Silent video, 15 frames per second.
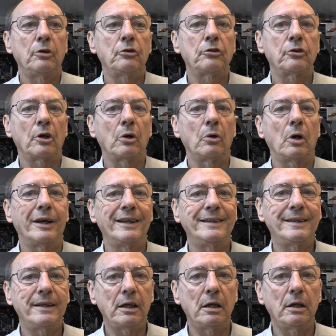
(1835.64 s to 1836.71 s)
So
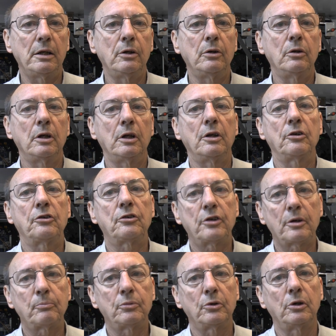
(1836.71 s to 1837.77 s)
ideally, you need a
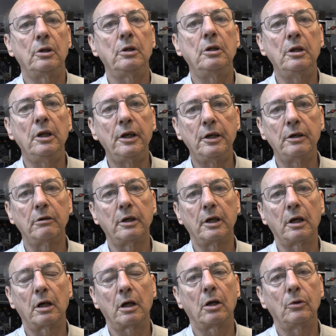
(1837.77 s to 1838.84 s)
separate linear
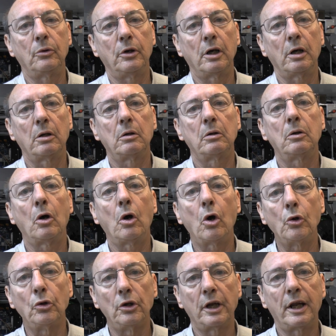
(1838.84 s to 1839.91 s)
encoder
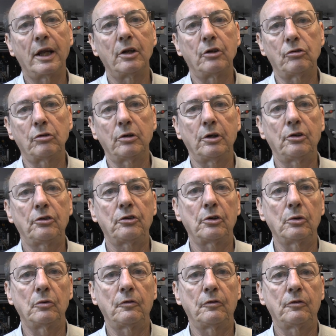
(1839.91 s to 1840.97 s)
on the gantry
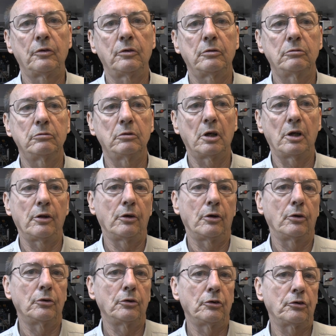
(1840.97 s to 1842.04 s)
itself rather
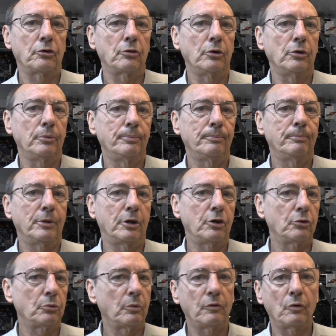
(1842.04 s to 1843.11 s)
than on the screw,
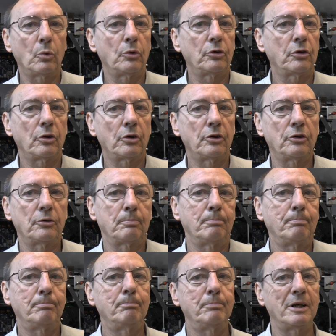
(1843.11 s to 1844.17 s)
because we've always got this
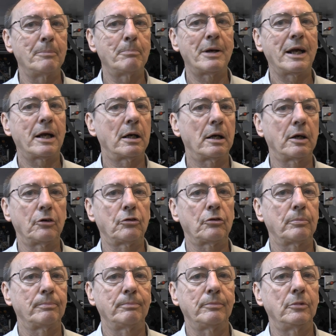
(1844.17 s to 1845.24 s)
bit of backlash
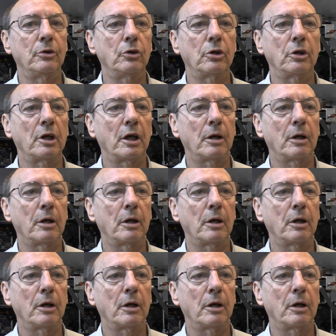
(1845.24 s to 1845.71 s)
that can